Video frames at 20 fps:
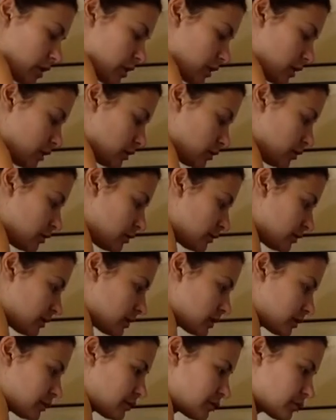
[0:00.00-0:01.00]
kind of
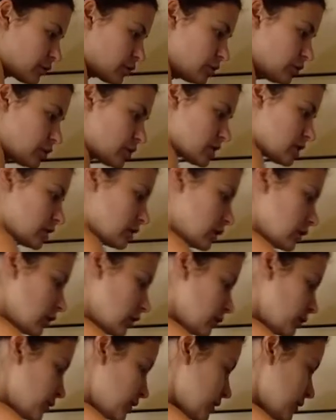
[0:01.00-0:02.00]
fruits and
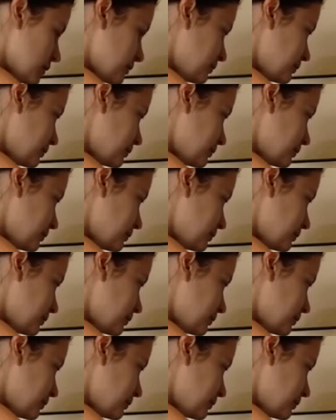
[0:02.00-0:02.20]
herbs.